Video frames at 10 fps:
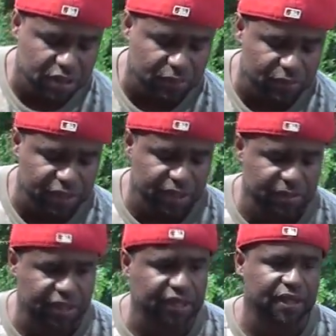I'm gonna get them
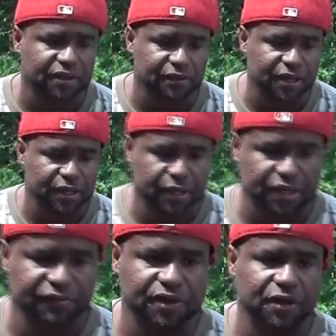together right here.
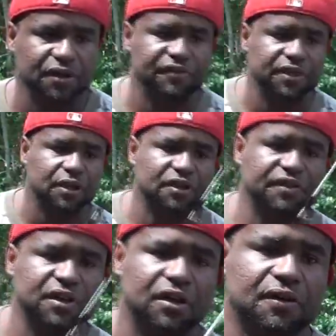Here we go. Here we go. Here we
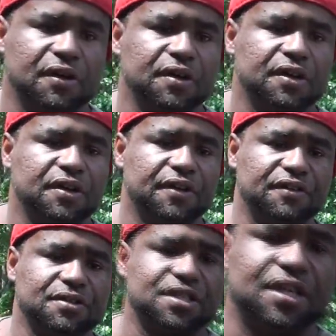go.
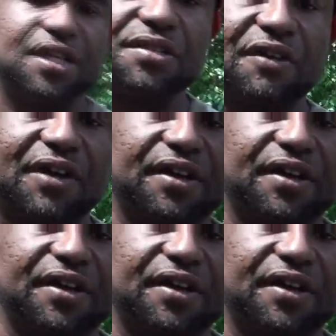You see this stuff right